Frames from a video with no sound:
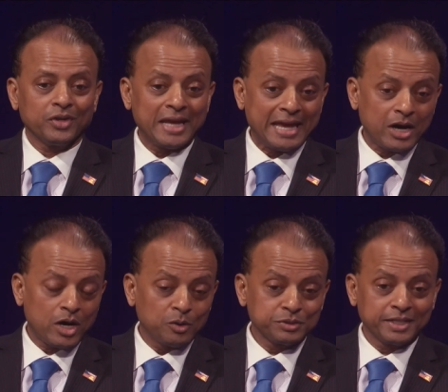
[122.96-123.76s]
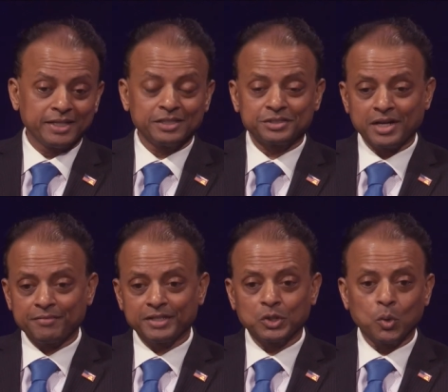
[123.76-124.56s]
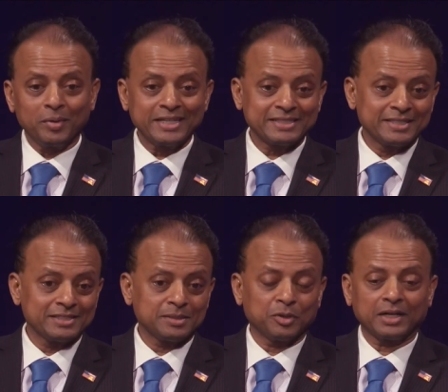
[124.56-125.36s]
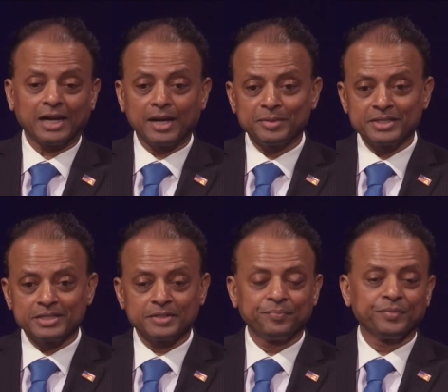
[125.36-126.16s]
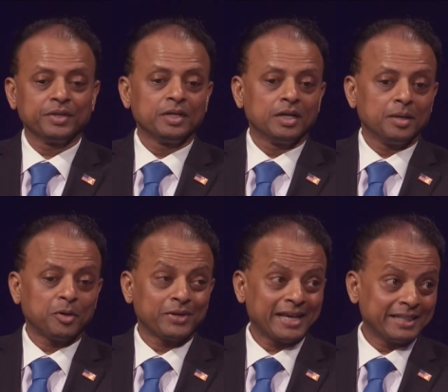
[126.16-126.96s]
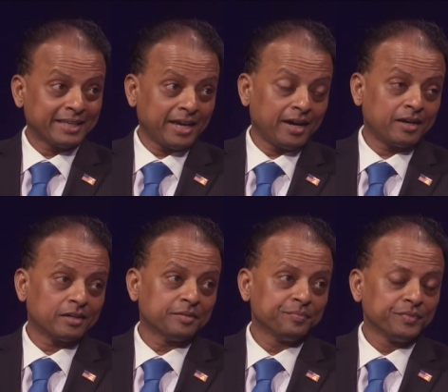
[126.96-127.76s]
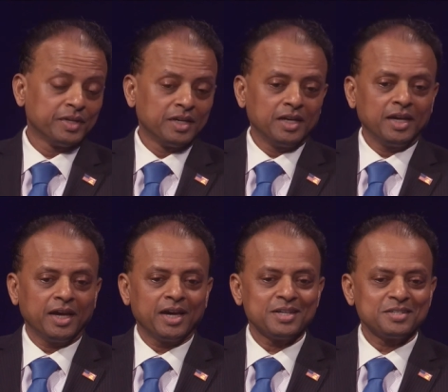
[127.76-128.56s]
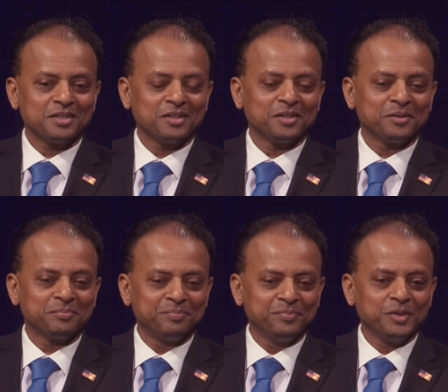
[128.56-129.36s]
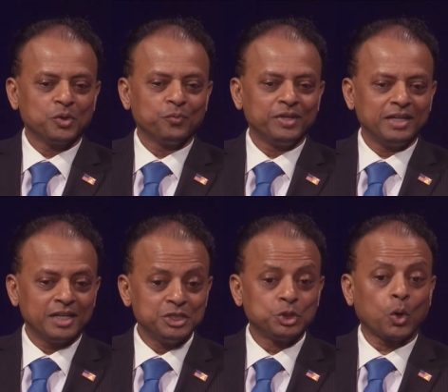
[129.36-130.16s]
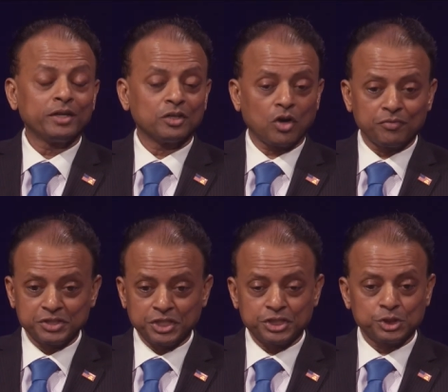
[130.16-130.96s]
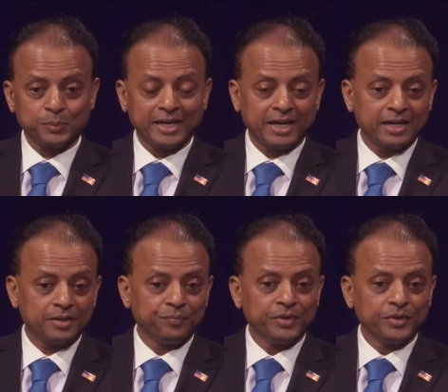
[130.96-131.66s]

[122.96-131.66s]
housing, traffic, homelessness, about climate, about healthcare, and uh, you know we enjoyed the conversations we had.